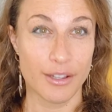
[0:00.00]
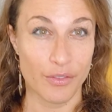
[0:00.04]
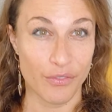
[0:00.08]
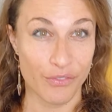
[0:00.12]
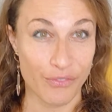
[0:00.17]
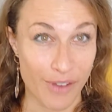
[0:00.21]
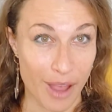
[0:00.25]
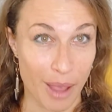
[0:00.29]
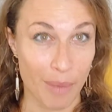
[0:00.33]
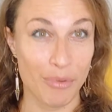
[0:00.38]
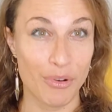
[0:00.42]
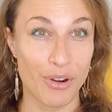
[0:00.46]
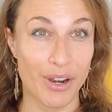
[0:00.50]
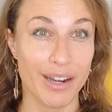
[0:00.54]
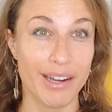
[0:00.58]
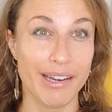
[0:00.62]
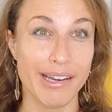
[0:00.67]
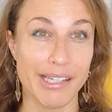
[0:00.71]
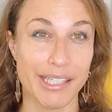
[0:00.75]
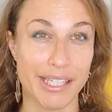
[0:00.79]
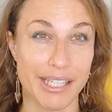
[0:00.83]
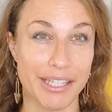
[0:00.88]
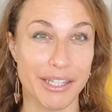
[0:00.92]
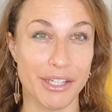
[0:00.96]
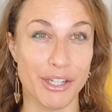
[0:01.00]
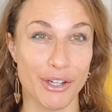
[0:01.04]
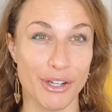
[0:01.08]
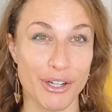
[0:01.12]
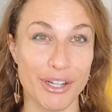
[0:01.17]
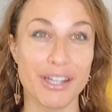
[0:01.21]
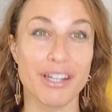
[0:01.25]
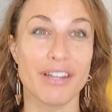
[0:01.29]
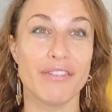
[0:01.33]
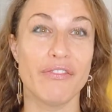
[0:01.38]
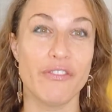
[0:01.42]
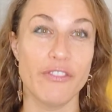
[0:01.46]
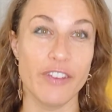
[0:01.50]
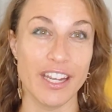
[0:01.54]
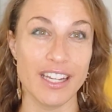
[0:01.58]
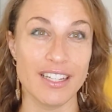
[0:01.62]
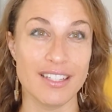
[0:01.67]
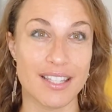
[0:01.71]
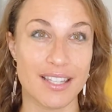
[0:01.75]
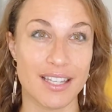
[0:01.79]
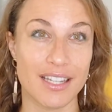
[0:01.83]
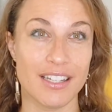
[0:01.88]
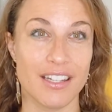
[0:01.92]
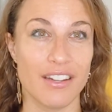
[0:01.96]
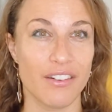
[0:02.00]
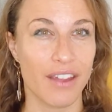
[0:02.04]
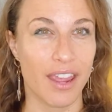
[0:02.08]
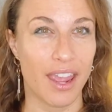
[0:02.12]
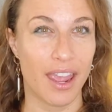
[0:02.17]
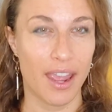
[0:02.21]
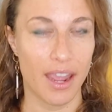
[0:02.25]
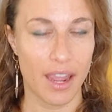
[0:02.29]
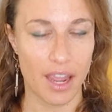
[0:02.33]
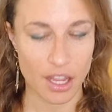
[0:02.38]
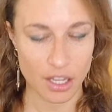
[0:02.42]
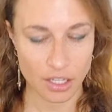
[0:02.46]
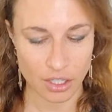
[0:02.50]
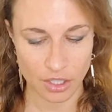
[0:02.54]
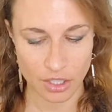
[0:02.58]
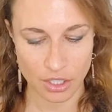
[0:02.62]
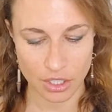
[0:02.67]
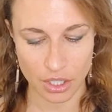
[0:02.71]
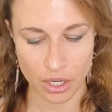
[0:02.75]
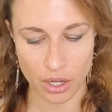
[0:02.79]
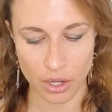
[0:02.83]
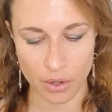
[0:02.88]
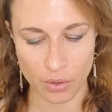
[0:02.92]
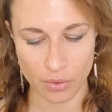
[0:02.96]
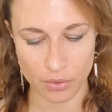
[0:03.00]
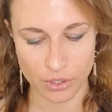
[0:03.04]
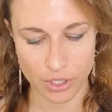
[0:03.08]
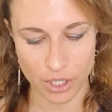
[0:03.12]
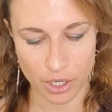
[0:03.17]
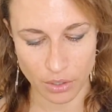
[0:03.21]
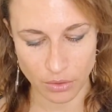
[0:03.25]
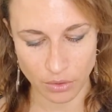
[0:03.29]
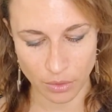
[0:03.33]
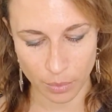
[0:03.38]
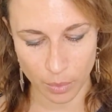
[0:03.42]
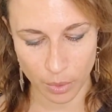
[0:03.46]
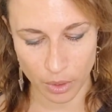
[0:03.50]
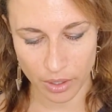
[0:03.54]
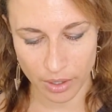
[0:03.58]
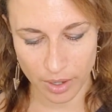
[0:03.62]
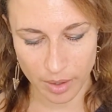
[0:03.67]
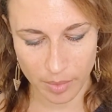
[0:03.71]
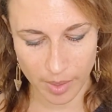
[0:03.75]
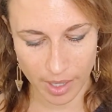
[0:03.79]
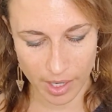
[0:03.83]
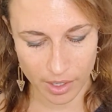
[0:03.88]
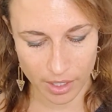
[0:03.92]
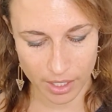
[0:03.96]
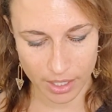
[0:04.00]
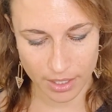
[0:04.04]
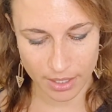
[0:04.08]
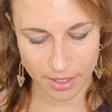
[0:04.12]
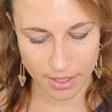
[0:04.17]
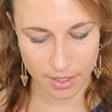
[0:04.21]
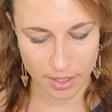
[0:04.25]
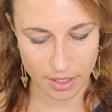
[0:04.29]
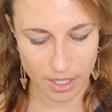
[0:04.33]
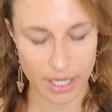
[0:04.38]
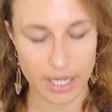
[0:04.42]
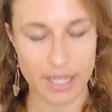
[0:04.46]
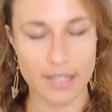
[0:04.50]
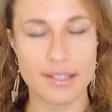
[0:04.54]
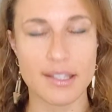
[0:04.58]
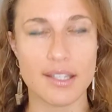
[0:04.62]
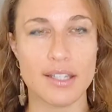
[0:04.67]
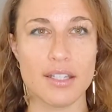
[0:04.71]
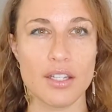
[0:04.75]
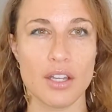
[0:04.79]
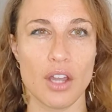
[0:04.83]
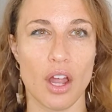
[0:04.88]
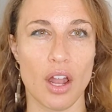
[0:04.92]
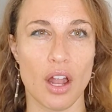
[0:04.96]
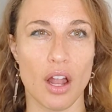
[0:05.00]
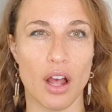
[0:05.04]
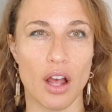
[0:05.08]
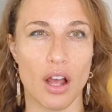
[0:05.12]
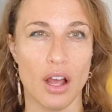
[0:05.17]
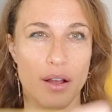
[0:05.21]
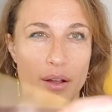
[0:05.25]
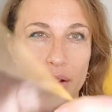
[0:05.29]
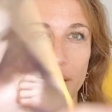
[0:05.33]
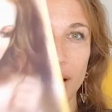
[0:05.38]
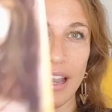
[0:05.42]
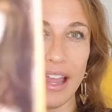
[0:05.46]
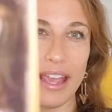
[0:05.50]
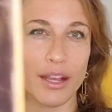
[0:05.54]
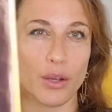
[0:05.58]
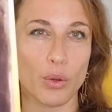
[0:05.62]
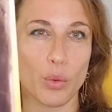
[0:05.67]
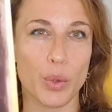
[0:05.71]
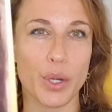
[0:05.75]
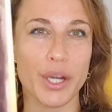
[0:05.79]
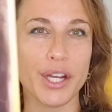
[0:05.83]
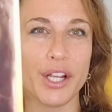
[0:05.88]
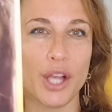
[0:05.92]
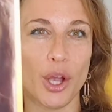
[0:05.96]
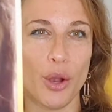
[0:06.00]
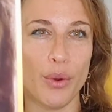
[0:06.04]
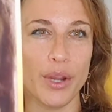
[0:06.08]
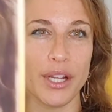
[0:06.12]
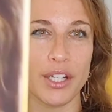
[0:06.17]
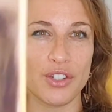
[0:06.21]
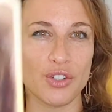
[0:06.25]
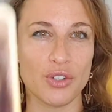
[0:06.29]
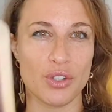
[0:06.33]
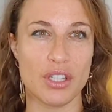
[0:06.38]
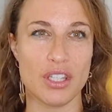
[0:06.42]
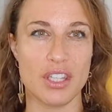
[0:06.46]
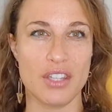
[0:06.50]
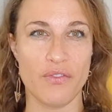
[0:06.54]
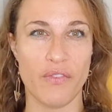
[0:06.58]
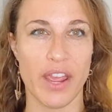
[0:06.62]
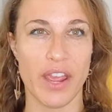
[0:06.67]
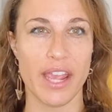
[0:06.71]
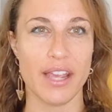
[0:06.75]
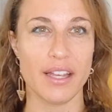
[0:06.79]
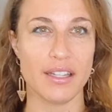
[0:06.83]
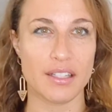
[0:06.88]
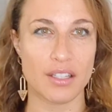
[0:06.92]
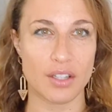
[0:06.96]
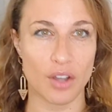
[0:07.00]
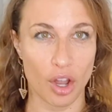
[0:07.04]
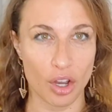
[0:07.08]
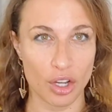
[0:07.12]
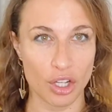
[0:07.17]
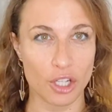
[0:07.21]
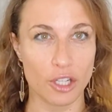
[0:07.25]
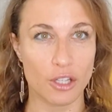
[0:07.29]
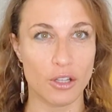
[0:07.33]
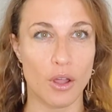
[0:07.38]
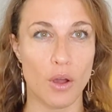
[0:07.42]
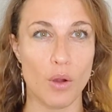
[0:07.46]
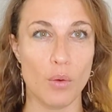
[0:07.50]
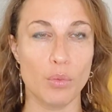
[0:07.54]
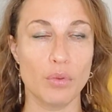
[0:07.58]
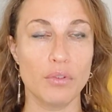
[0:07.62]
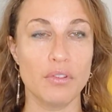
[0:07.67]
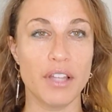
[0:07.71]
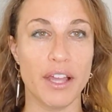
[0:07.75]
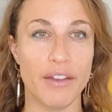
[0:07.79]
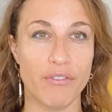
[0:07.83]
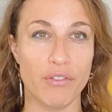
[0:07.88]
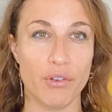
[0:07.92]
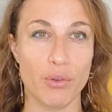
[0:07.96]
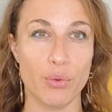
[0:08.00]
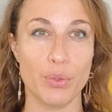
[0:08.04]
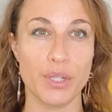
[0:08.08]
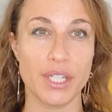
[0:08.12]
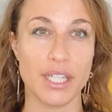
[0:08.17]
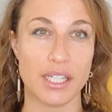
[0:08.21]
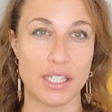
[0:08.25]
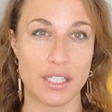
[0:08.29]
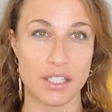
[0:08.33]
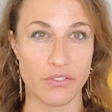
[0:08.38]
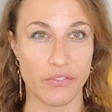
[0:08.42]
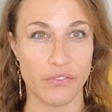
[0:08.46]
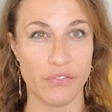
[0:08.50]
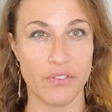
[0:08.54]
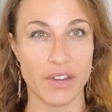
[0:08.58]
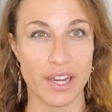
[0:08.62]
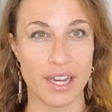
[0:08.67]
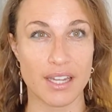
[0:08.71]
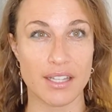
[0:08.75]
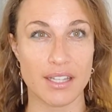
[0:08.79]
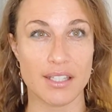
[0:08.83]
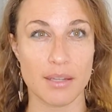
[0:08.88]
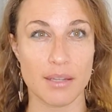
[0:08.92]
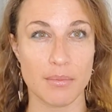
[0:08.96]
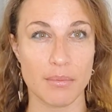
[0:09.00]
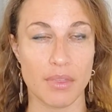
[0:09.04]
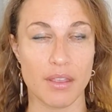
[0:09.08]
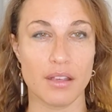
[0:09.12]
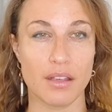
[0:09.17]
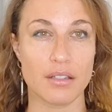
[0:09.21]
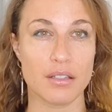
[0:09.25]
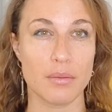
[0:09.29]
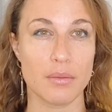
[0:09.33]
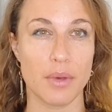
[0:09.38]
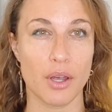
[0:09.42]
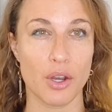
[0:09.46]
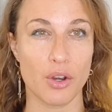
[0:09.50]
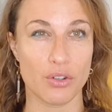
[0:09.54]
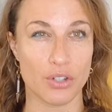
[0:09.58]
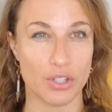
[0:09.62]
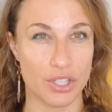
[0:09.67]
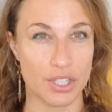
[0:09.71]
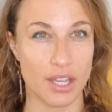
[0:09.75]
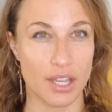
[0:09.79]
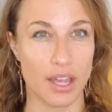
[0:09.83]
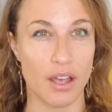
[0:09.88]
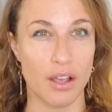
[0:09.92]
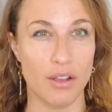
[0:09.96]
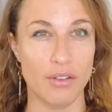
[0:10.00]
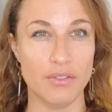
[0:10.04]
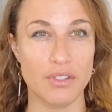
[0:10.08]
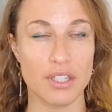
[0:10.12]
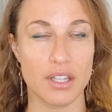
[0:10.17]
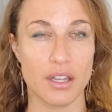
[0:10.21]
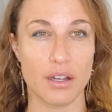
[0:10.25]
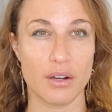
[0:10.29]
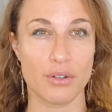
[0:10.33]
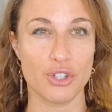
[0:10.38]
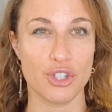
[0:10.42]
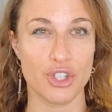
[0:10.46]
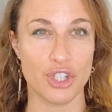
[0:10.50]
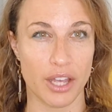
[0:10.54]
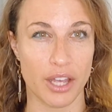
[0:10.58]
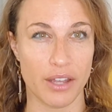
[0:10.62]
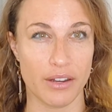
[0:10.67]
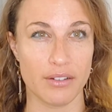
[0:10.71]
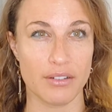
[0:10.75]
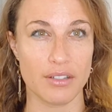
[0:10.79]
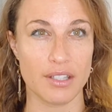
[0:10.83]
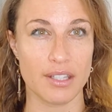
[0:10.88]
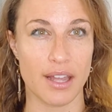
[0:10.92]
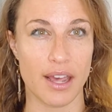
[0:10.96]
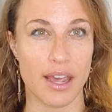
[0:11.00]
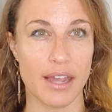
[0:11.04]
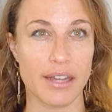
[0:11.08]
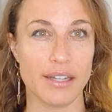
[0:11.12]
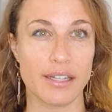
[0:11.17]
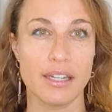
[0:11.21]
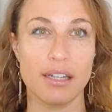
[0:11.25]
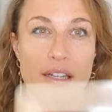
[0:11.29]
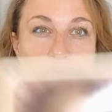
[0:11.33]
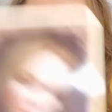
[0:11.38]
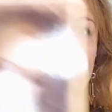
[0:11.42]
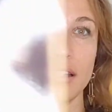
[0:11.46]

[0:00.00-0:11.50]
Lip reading: February, you're gonna face it, okay? So don't worry about it. It's like we're going through this phase on a global level. We need to face some things about ourselves, our shadow side that